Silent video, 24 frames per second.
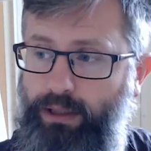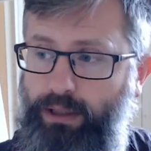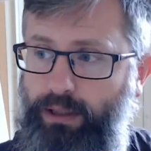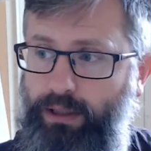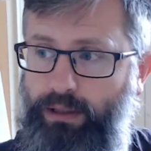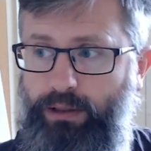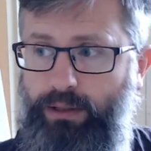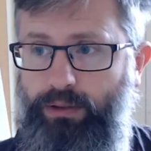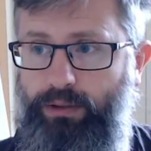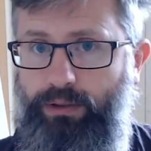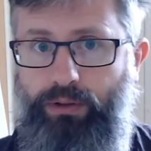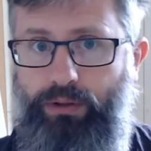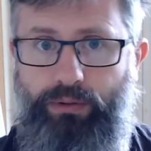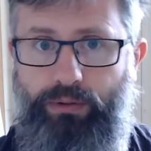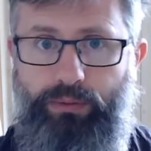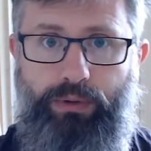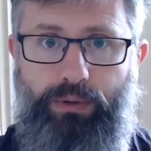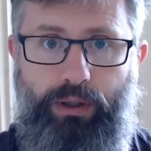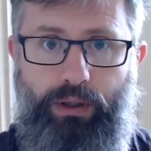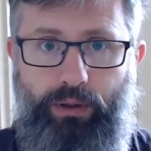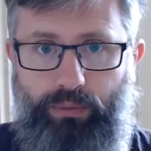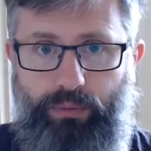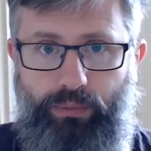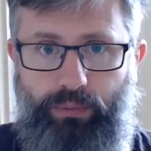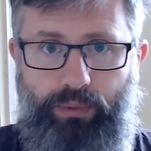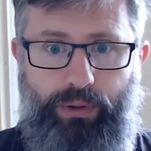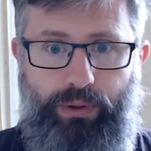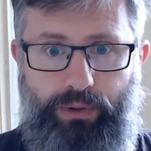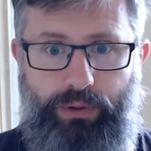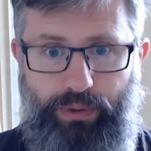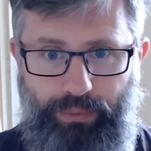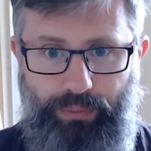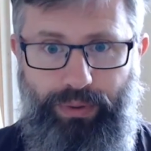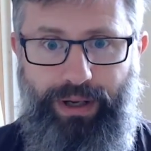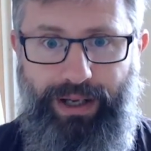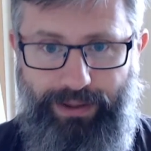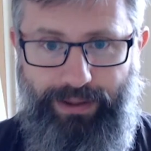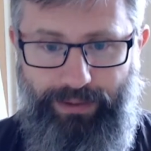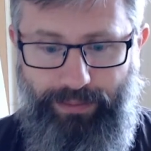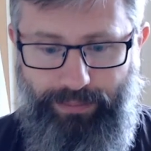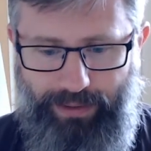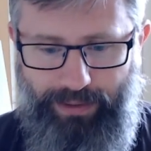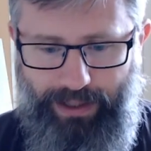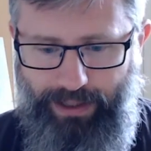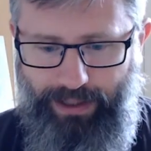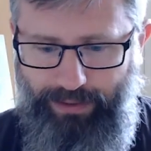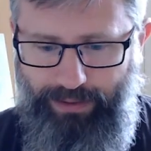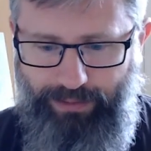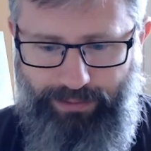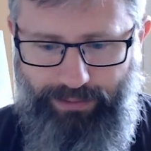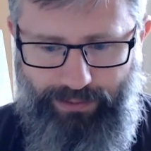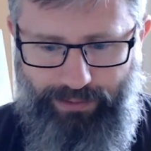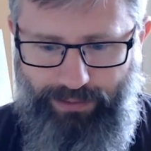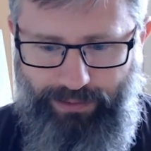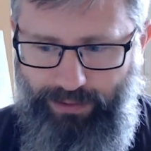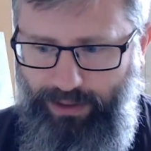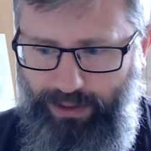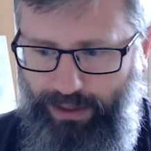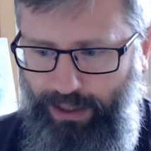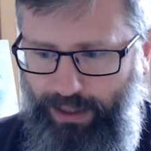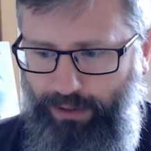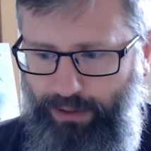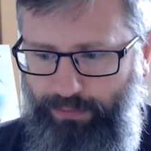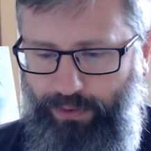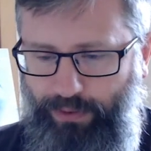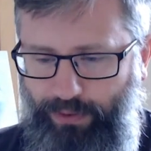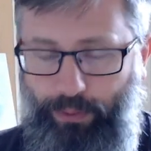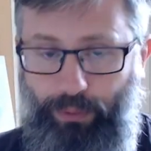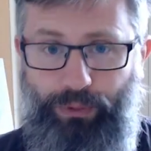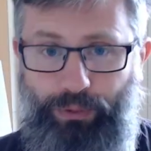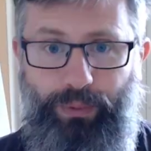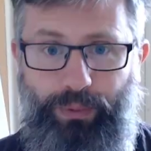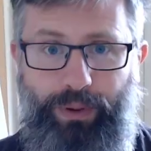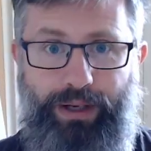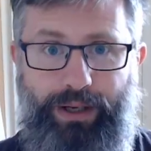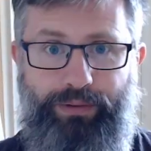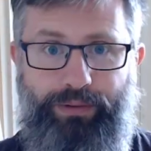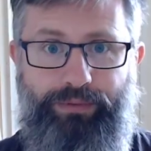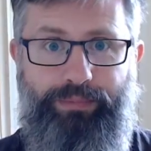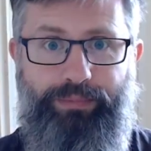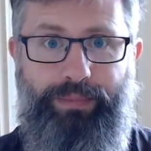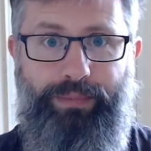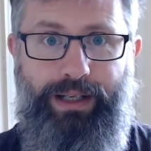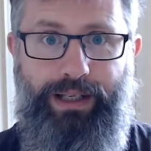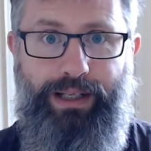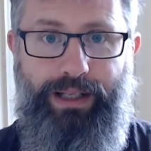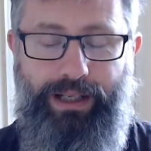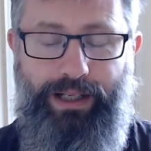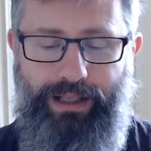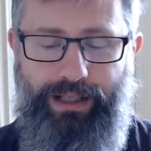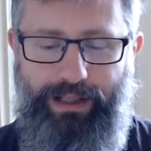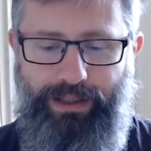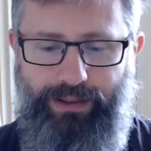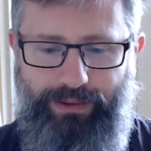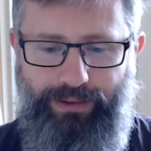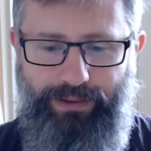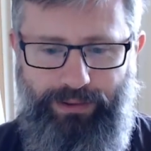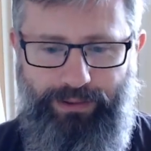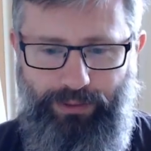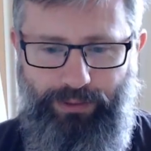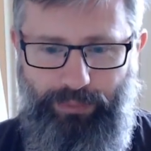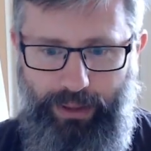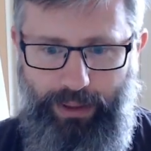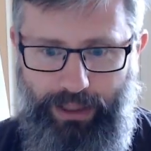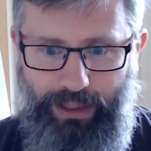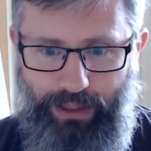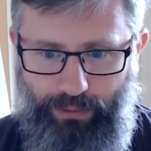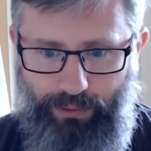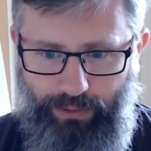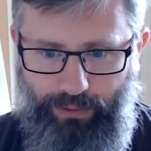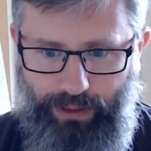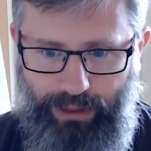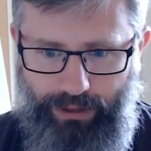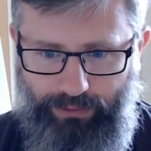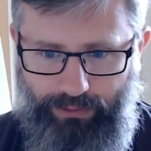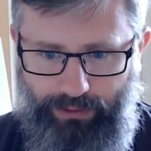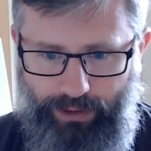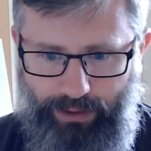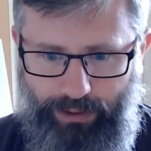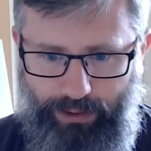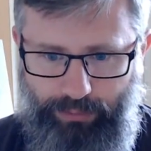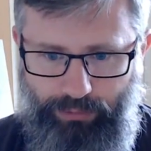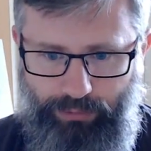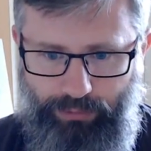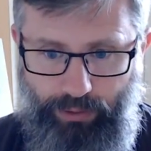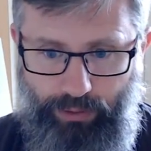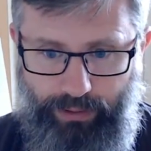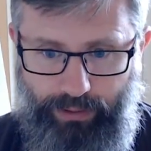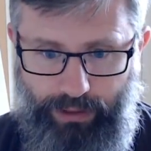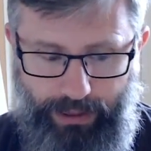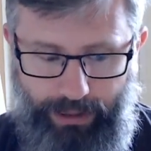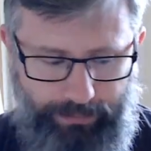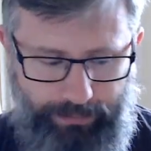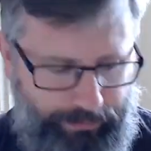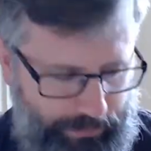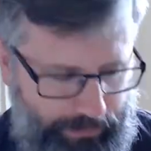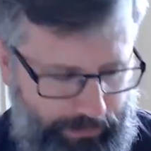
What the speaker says: and we'll compare them then and see if it was worth me spending all that time doing it.